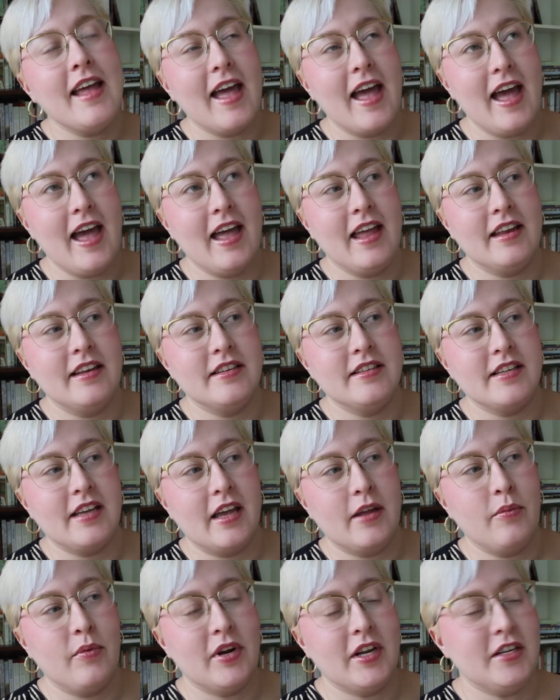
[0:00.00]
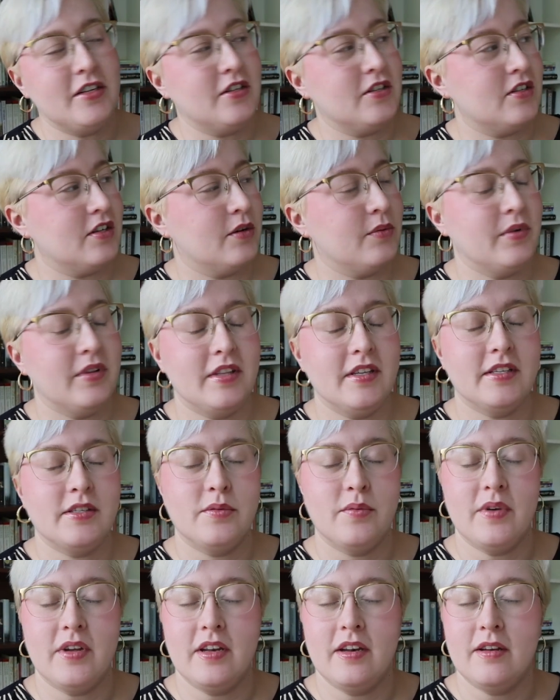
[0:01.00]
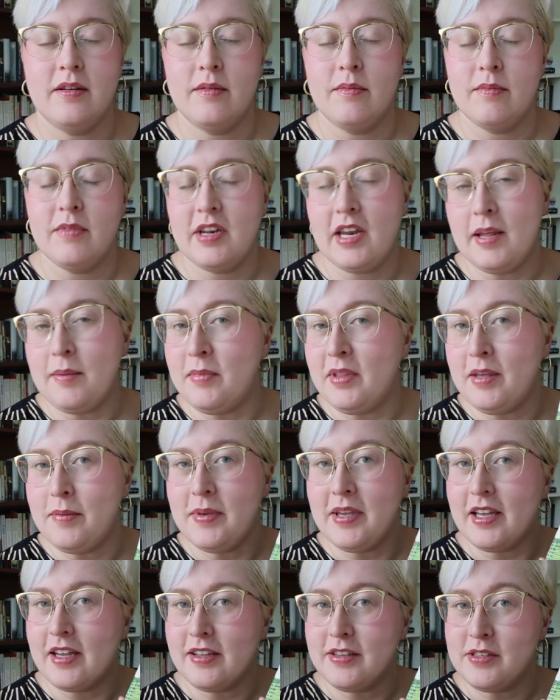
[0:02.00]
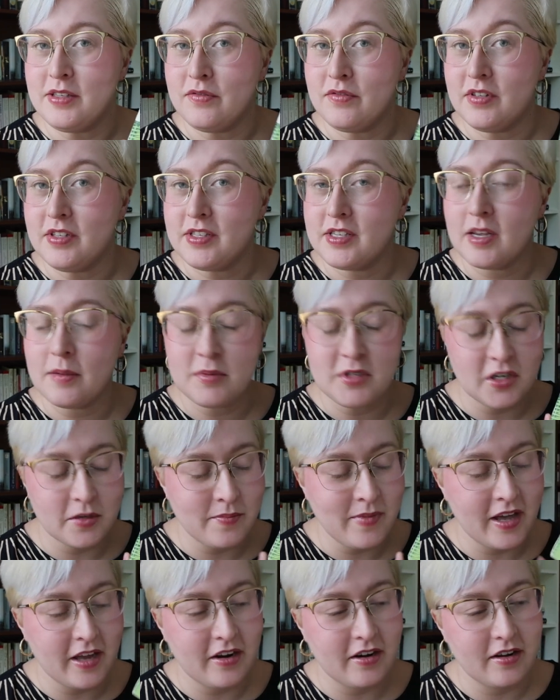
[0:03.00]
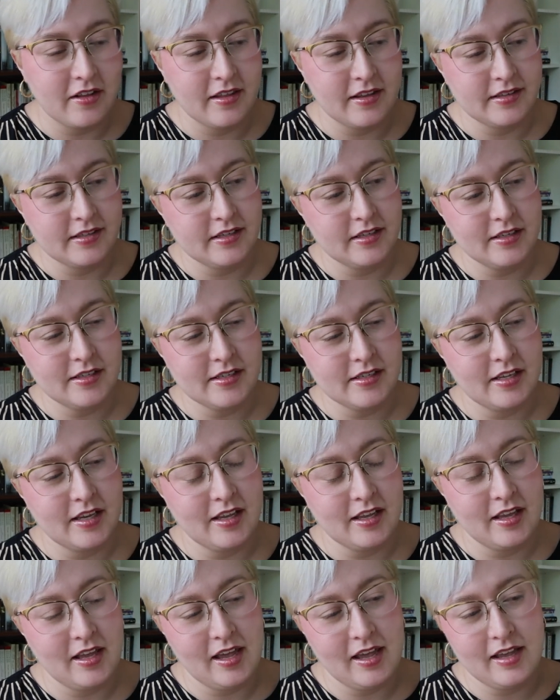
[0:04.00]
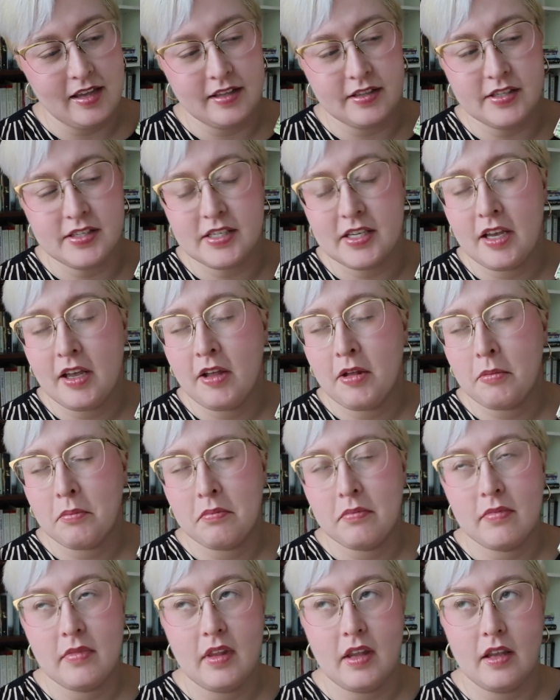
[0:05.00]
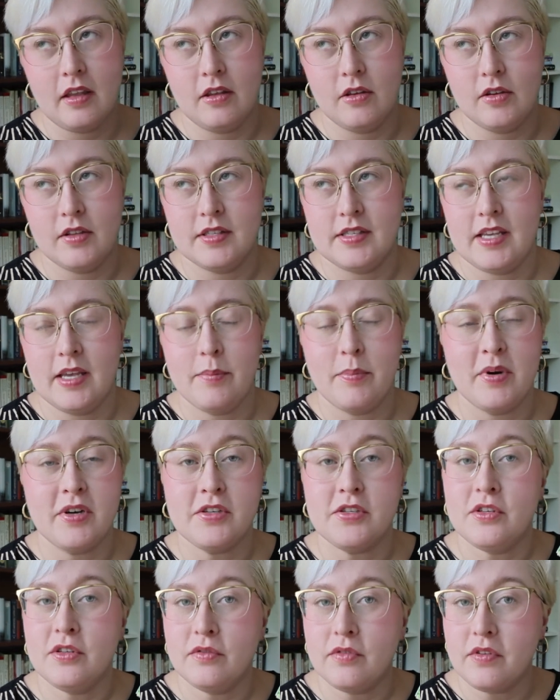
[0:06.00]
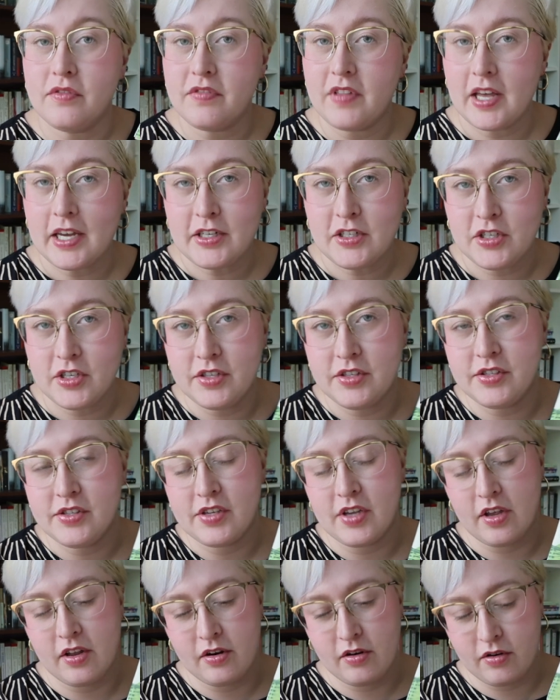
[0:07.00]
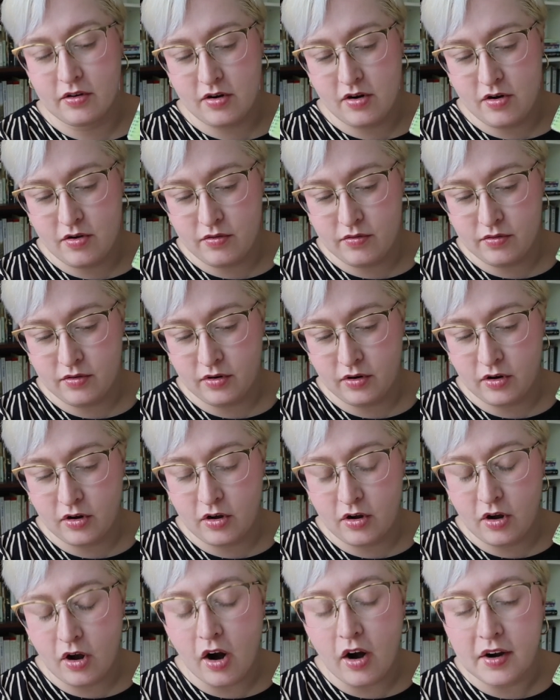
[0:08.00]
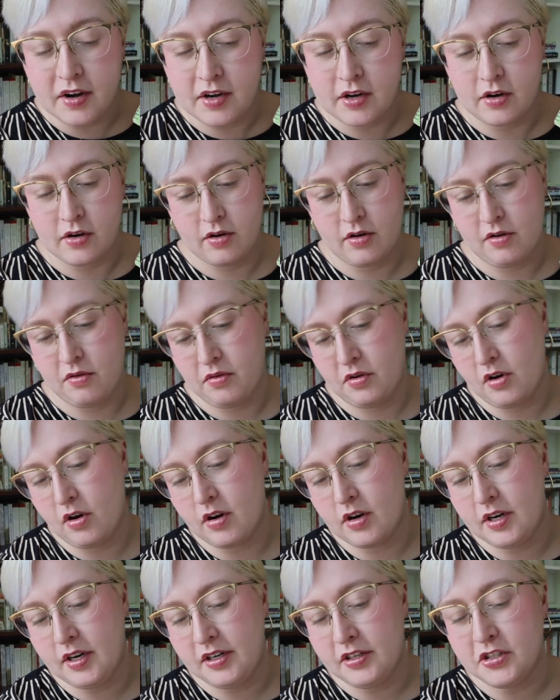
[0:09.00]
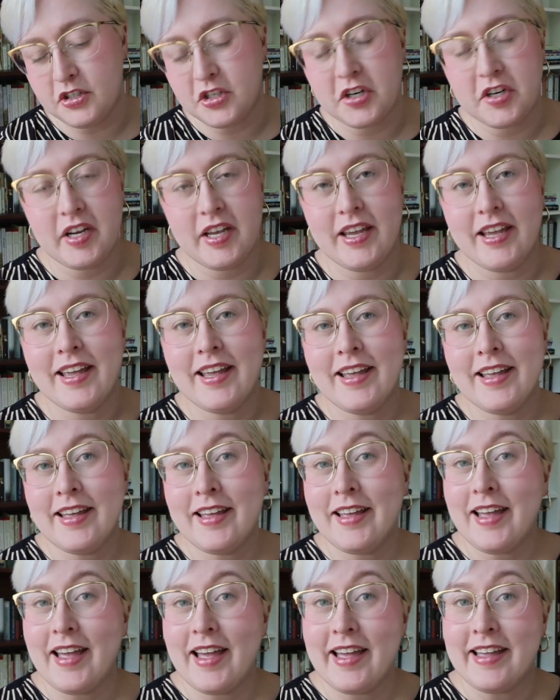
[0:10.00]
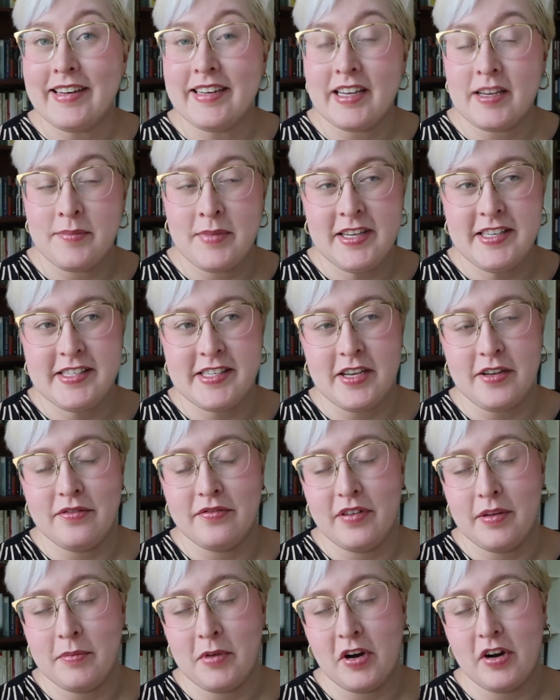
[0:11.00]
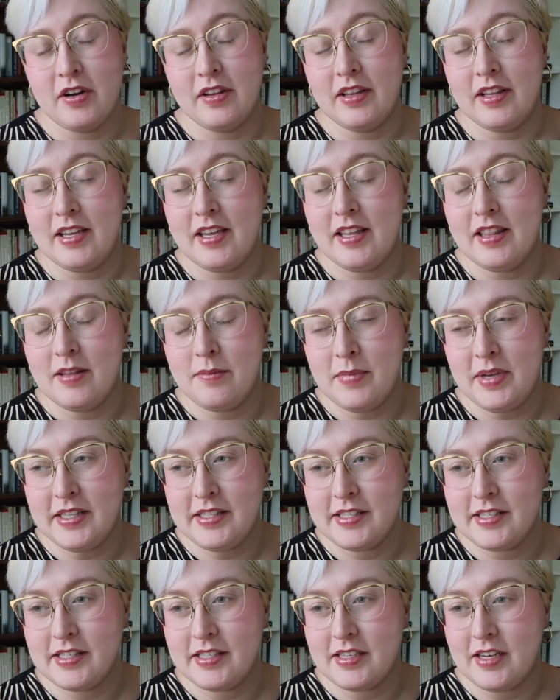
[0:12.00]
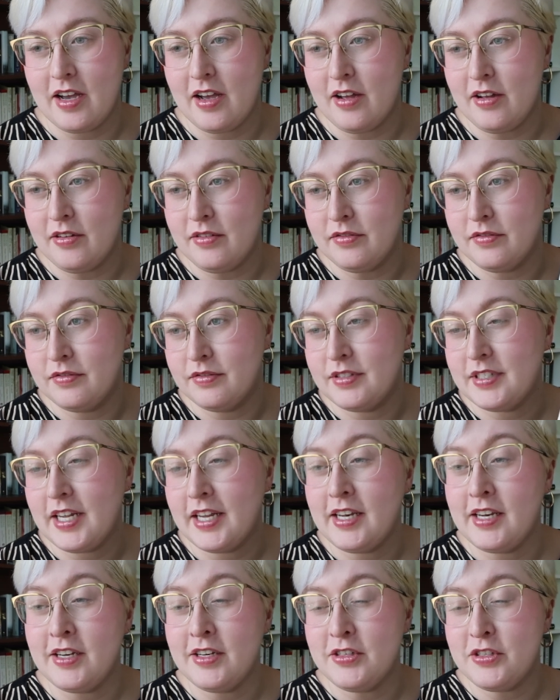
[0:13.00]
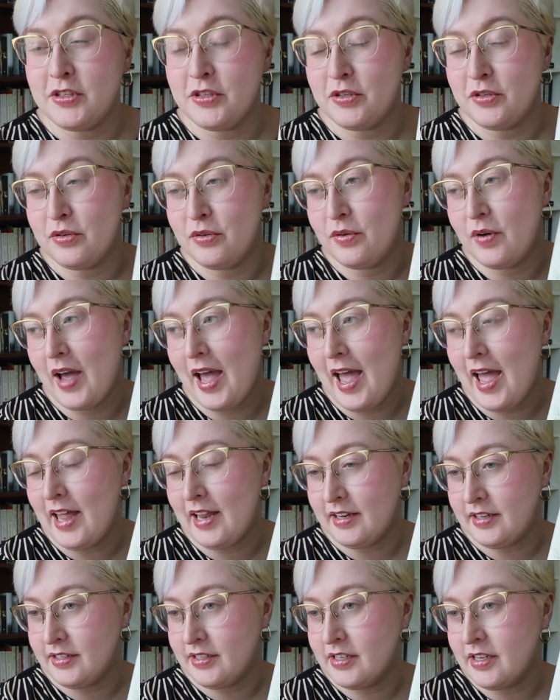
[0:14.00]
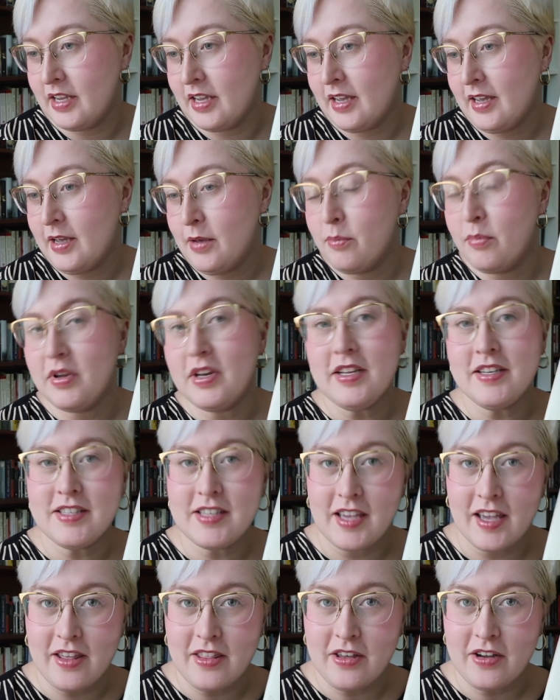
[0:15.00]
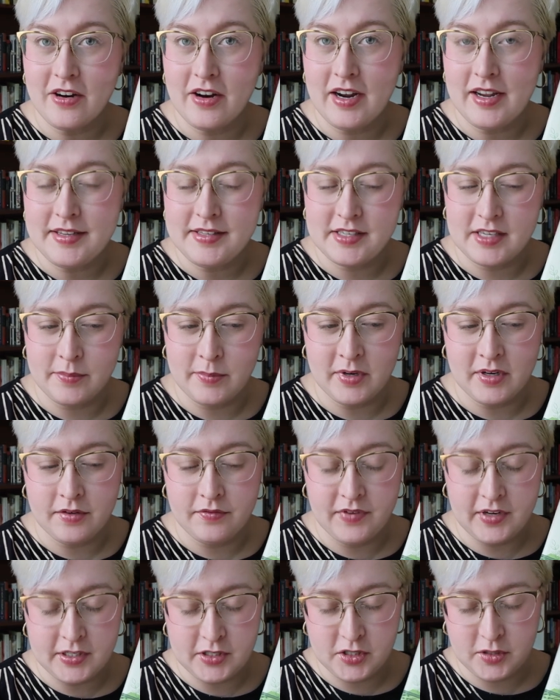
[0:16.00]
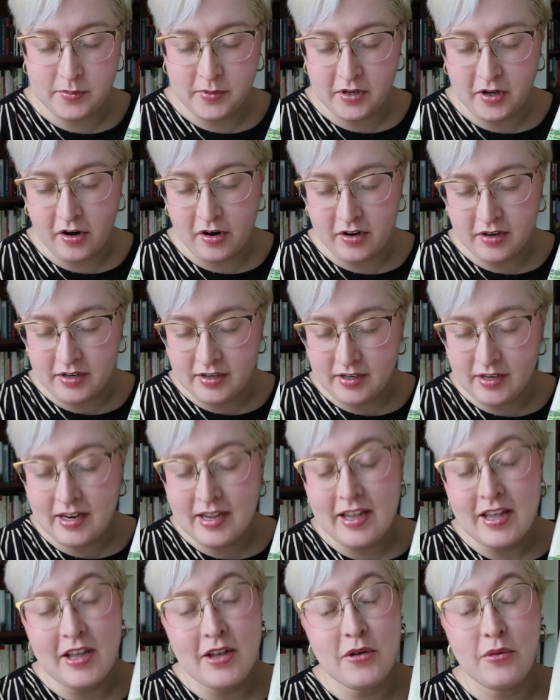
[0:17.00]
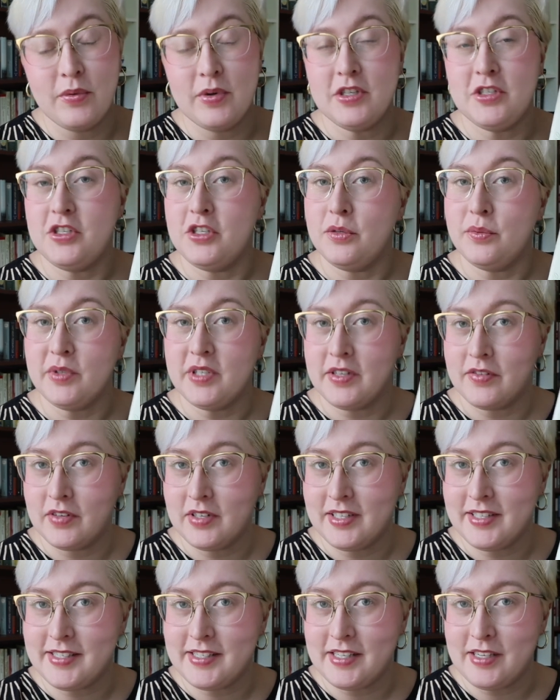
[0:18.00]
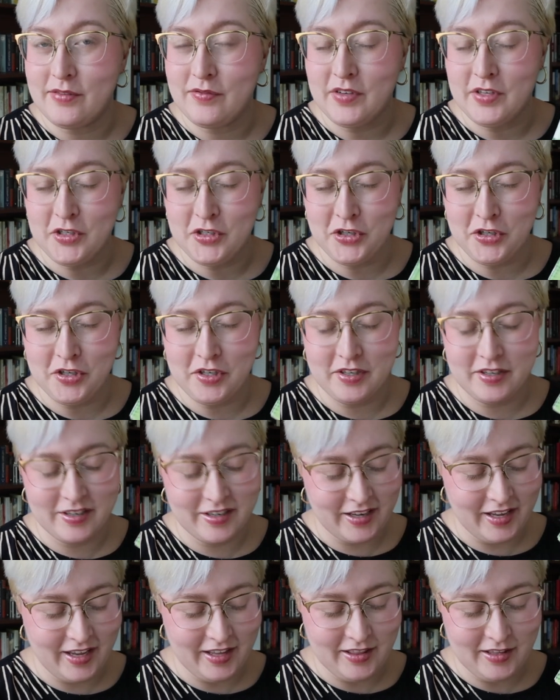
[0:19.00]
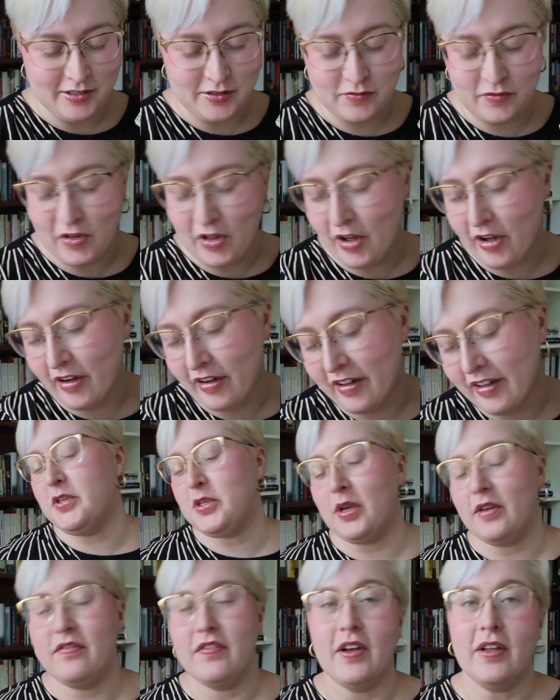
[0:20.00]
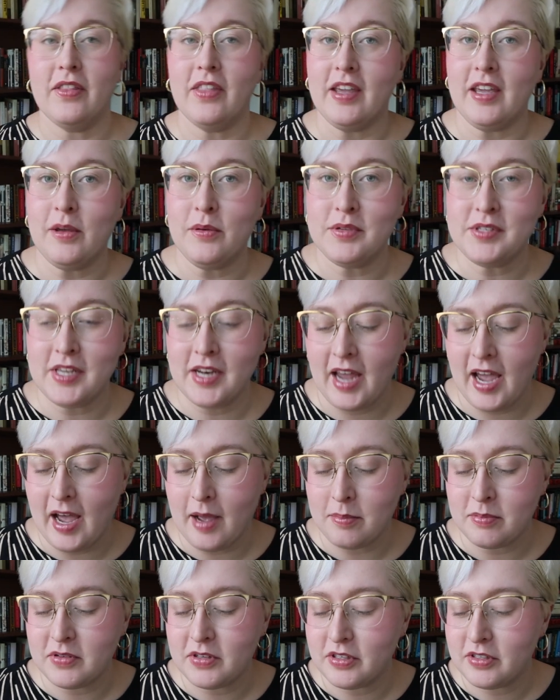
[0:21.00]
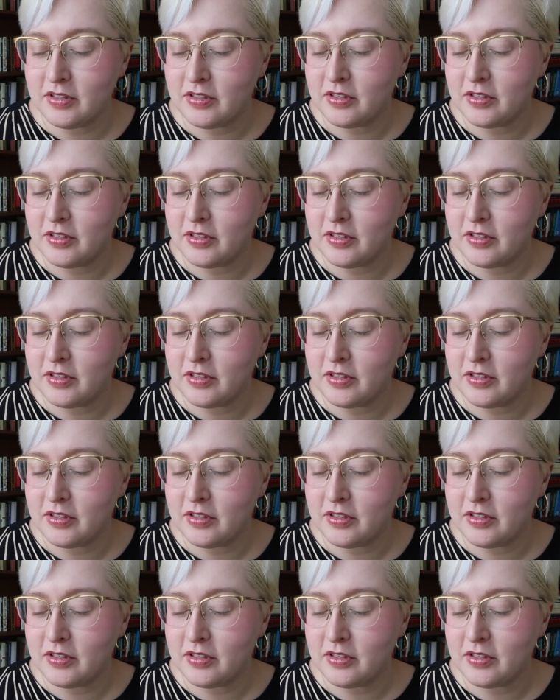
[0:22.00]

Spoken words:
and I wanted to start with this one namely because of the subject matter. This is Kincaid's, you could say, personal reflections on her own garden, her own gardening journey, and I myself am currently in the midst of tending to and putting together a summer vegetable garden, which you will definitely see featured in this vlog. So I felt like it was an apt